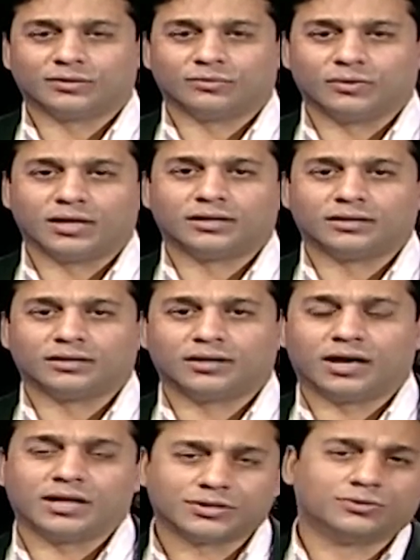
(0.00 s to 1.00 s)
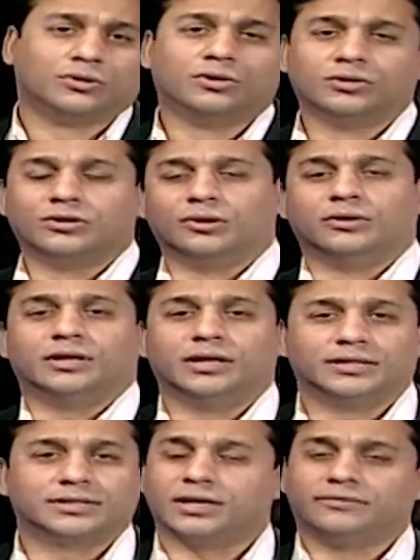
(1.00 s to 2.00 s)
Well, as you all know,
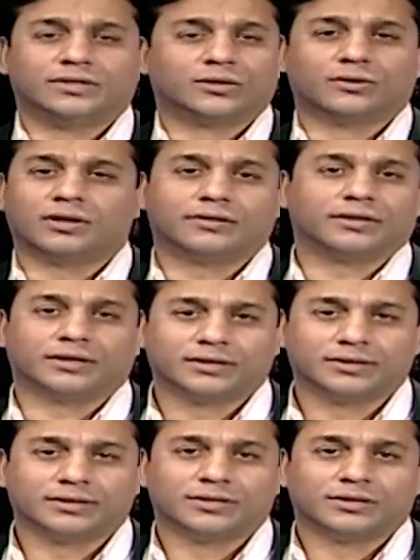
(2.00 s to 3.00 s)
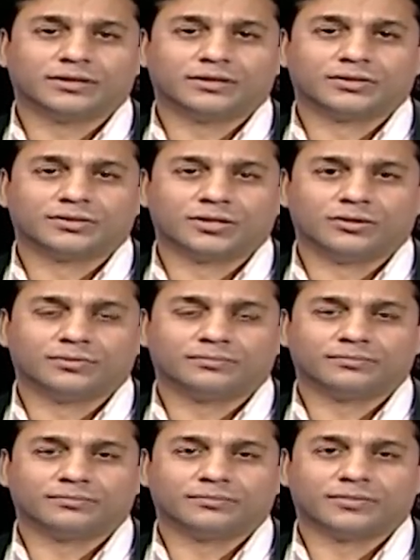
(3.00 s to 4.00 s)
it's Everything or Nothing. So,
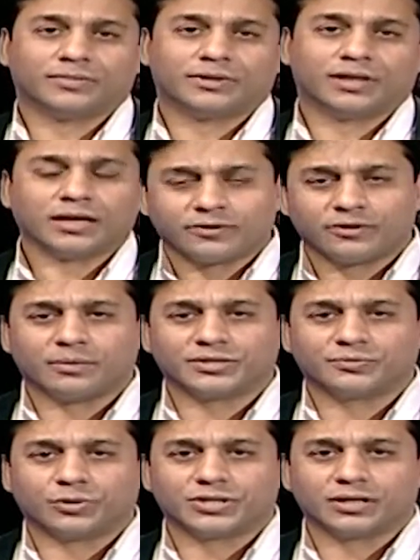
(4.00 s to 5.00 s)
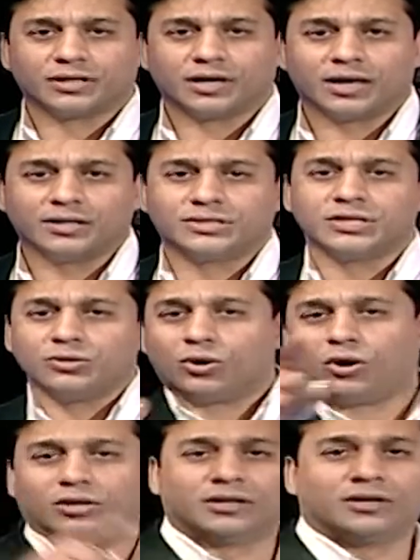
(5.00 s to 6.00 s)
thank you very much for watching and see you
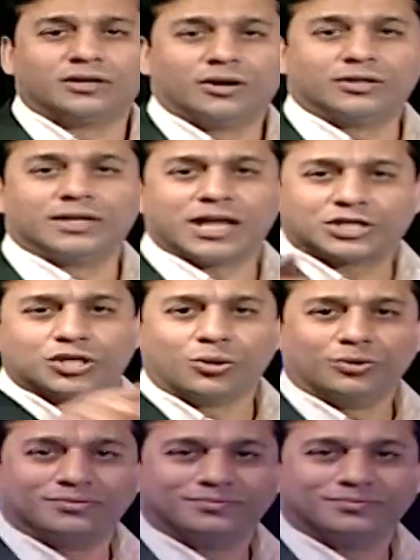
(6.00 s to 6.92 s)
all on the next show.